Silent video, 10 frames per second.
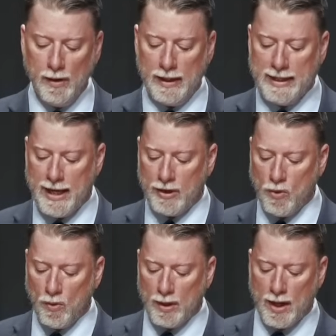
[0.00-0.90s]
Again,
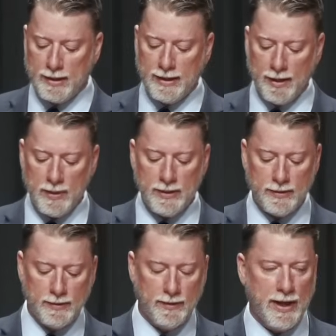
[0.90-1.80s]
who are God's
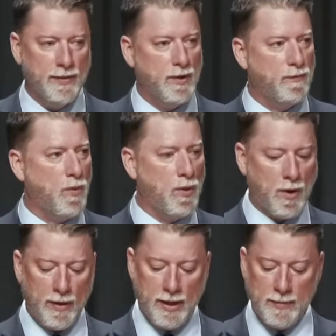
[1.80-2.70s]
enemies, and therefore
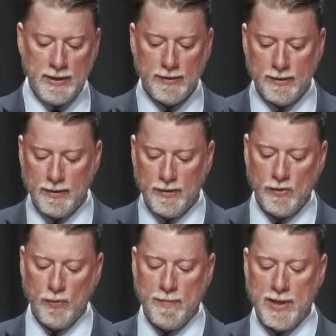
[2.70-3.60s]
our enemies?
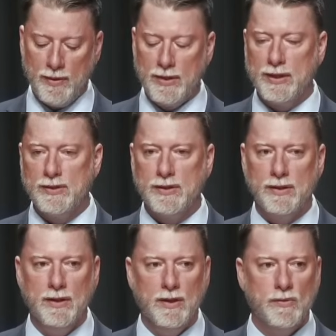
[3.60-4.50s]
The
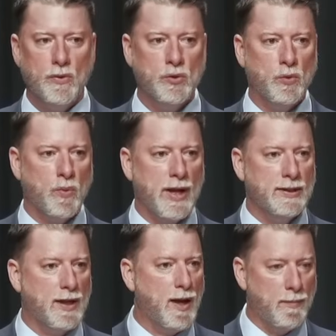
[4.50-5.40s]
rebellious, those who
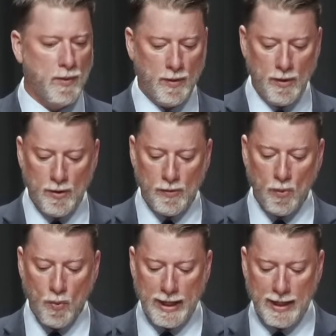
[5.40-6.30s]
rise up,
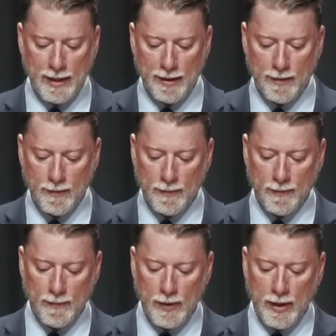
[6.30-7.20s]
the wicked
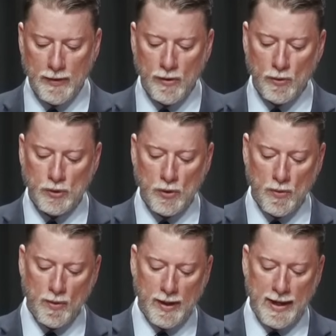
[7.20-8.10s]
and those
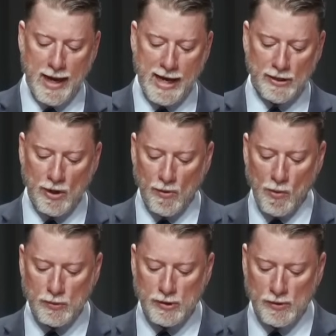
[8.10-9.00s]
who hate their
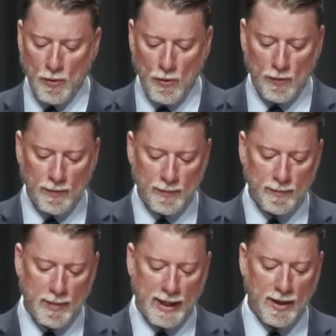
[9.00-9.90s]
own soul
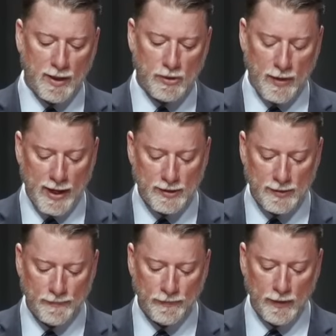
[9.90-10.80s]
by contrast.